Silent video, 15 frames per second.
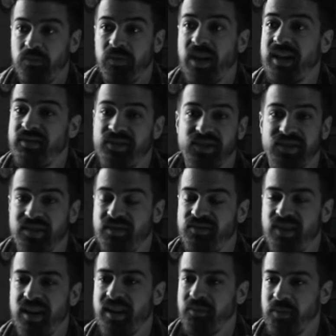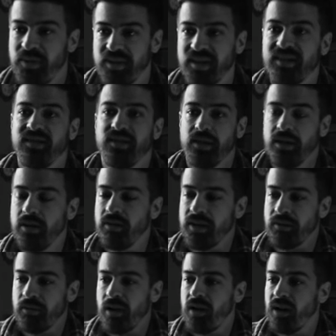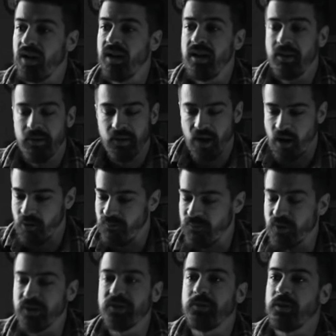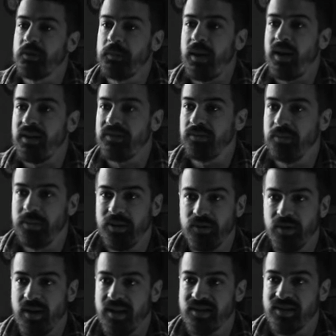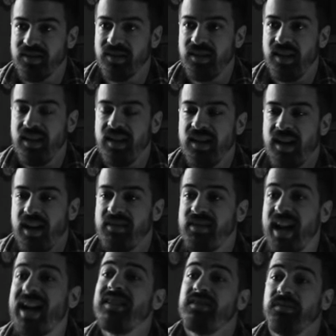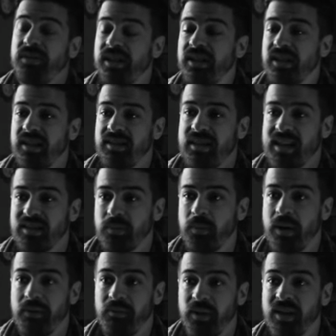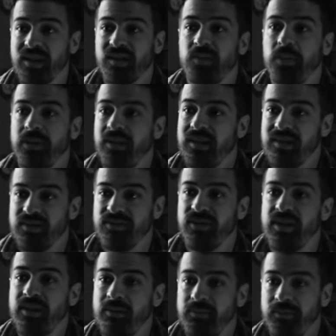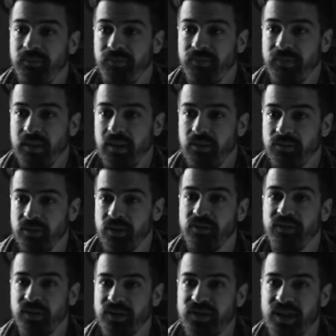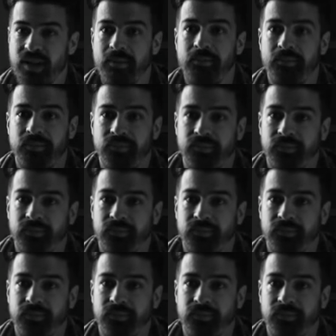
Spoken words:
life hits the fan, when things start going wrong. Our first response will be trust. And that's when we experience freedom for the first time.